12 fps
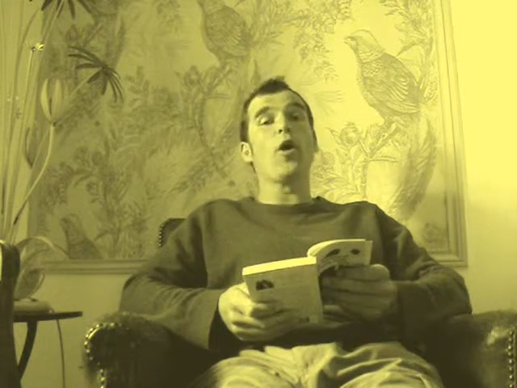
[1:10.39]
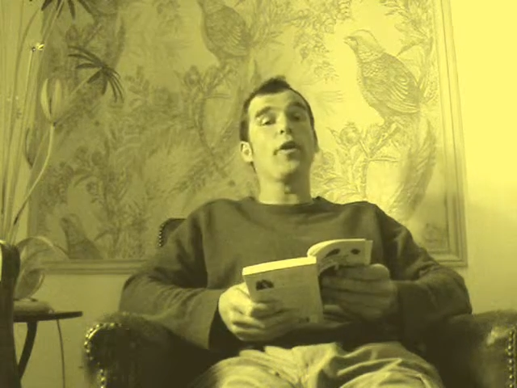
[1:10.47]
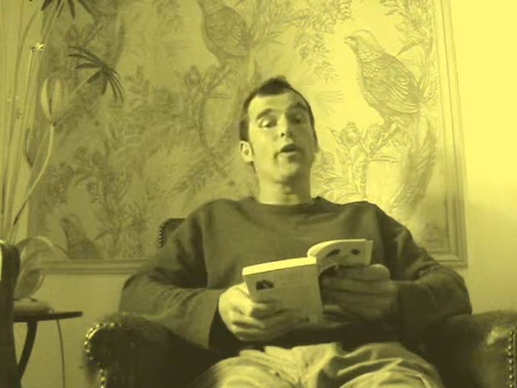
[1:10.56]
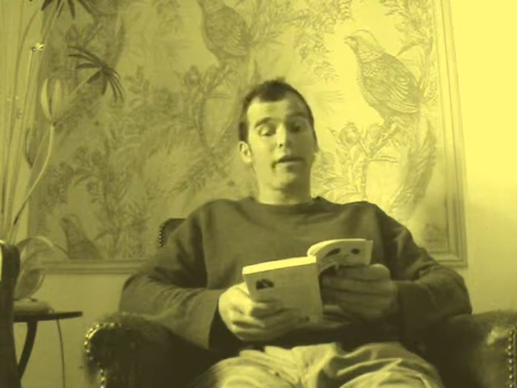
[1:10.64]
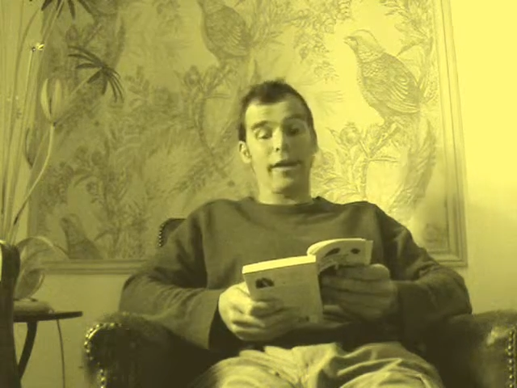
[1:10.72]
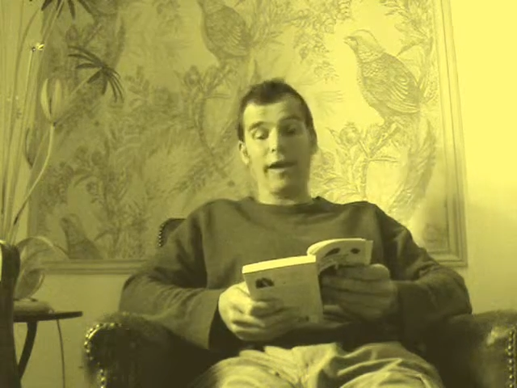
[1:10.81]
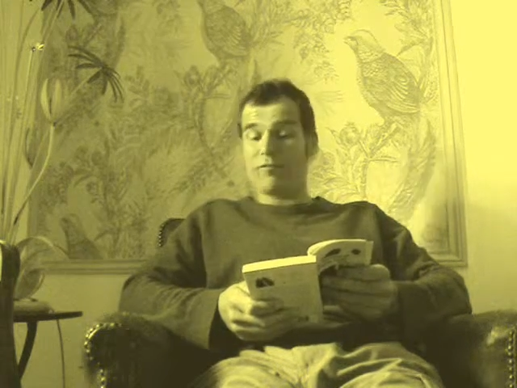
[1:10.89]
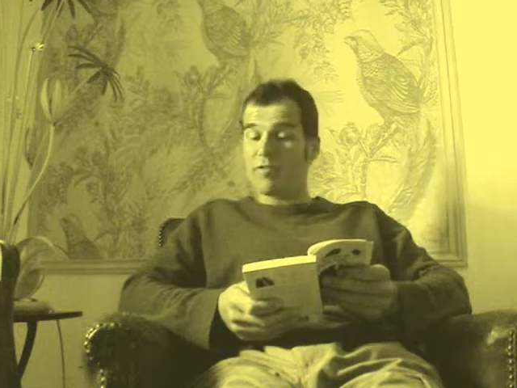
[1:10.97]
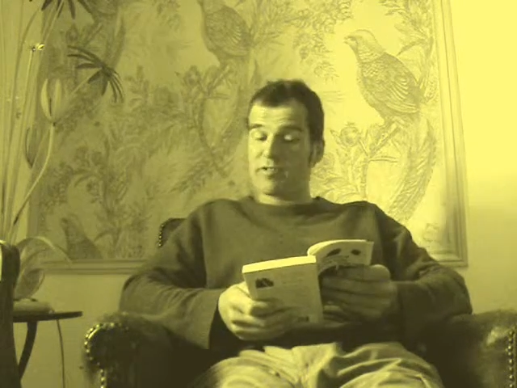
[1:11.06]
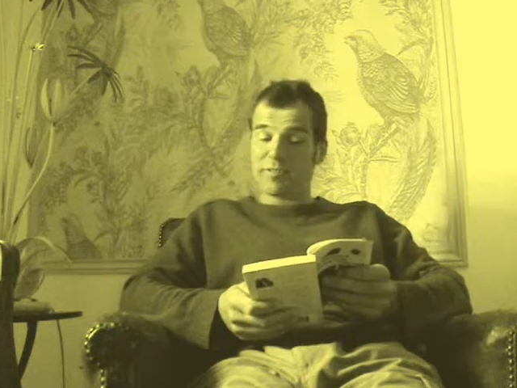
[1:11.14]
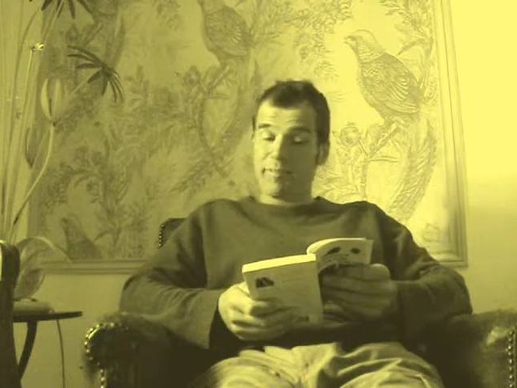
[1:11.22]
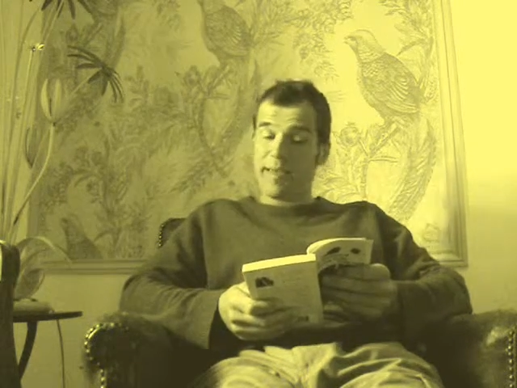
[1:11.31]
honour and
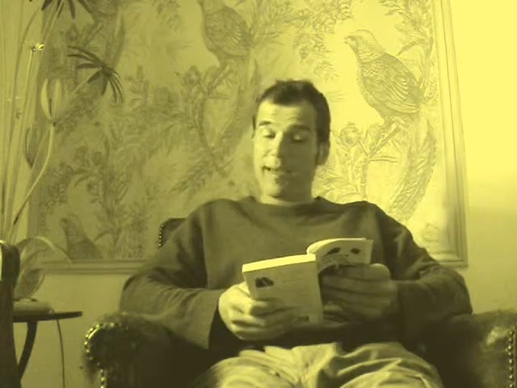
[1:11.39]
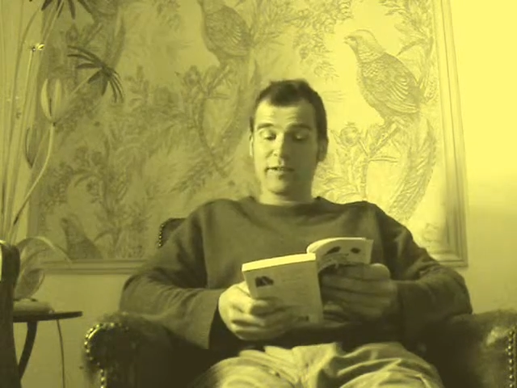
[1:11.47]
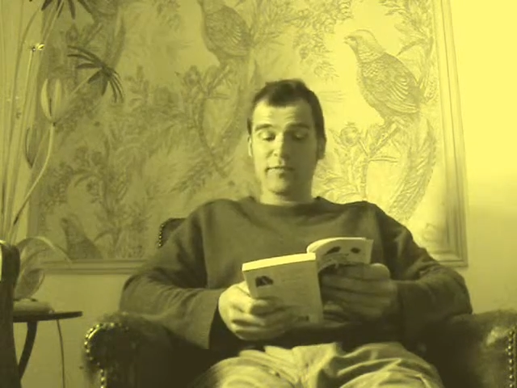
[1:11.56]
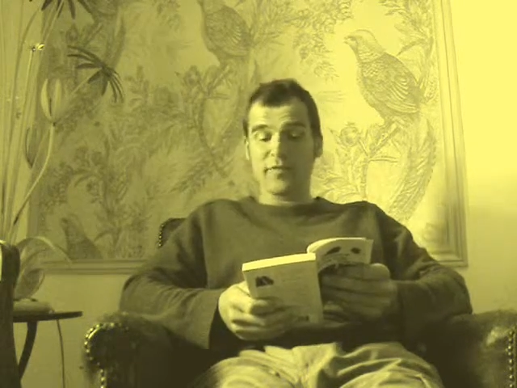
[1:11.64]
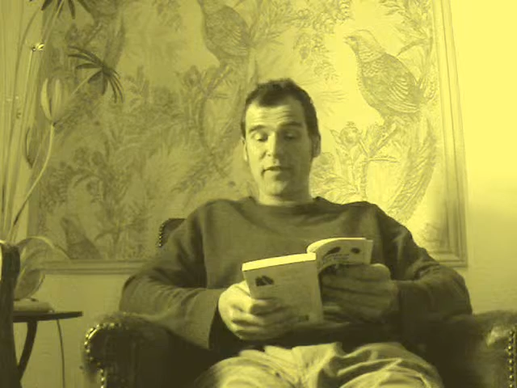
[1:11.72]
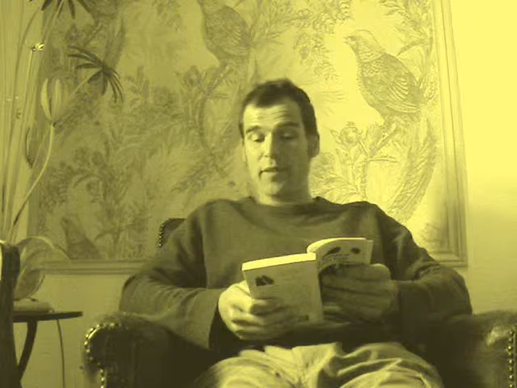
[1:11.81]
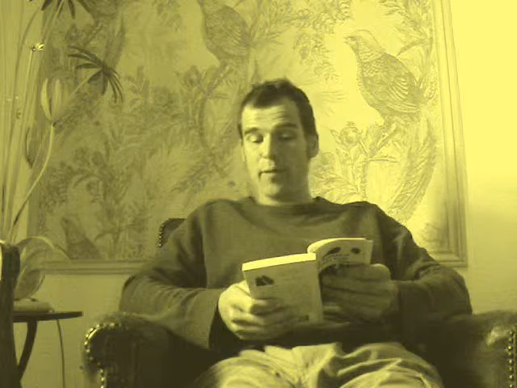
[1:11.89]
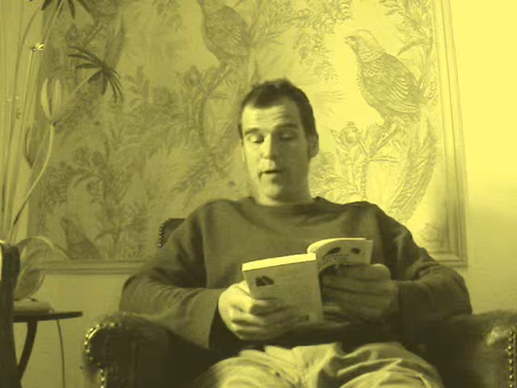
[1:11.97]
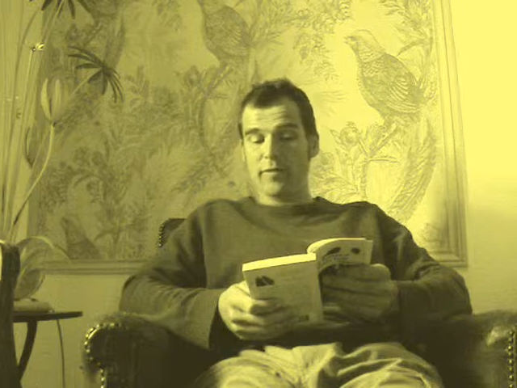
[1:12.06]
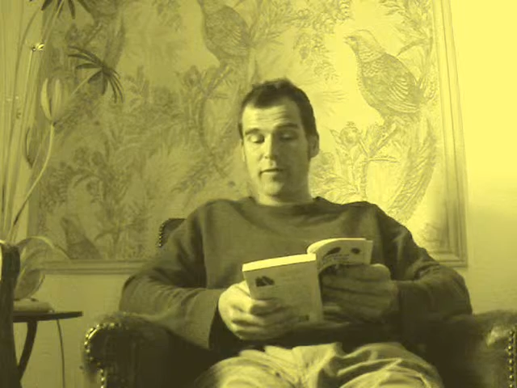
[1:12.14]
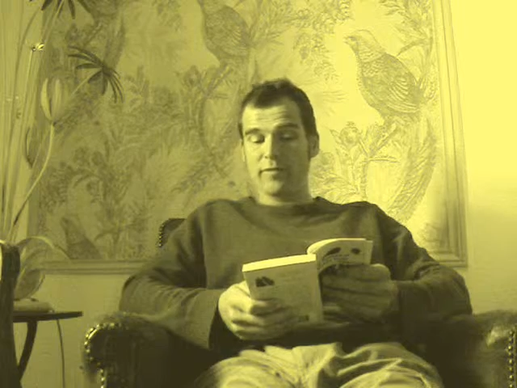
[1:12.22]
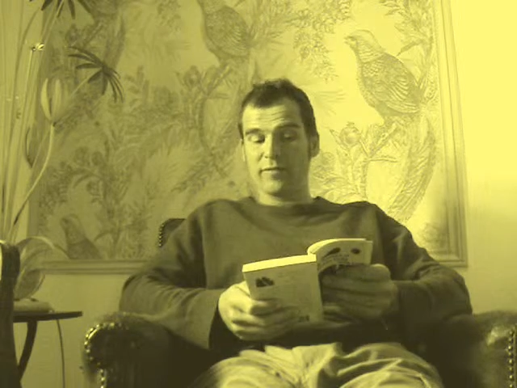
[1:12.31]
respect for the
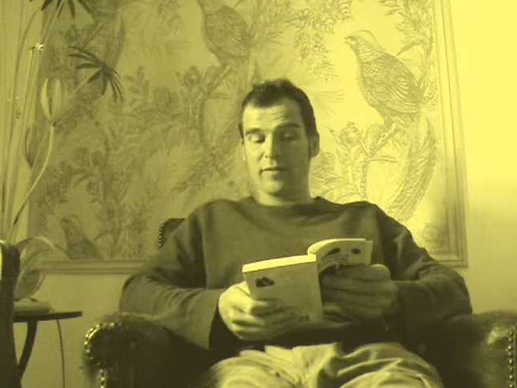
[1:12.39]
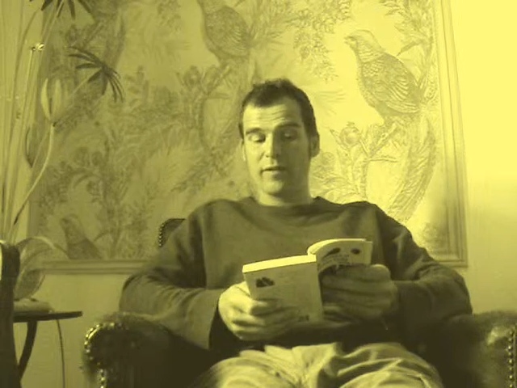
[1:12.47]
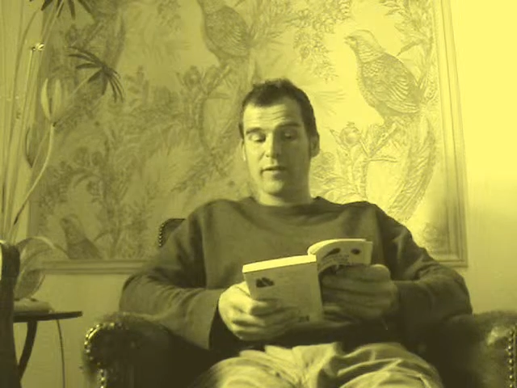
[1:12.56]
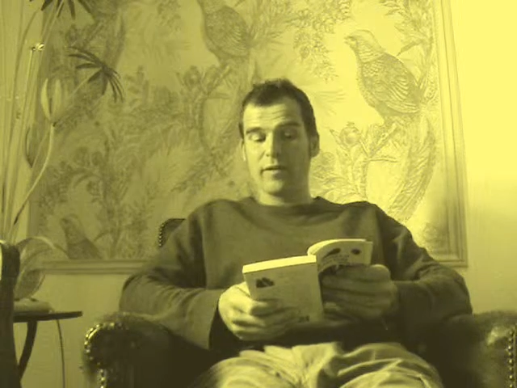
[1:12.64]
opponent.